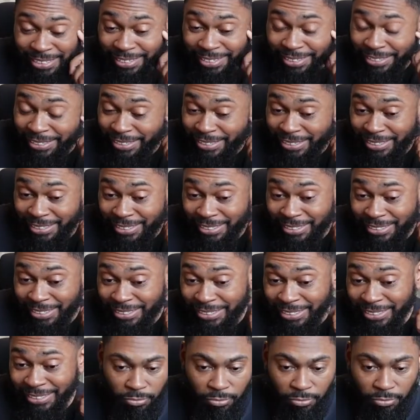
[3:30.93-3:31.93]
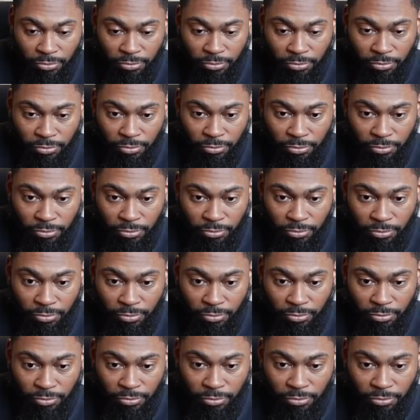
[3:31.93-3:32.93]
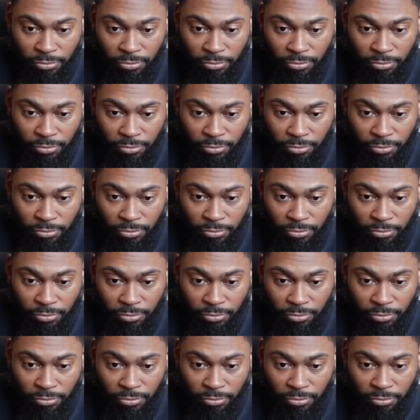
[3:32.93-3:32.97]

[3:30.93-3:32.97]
No one is speaking in this clip.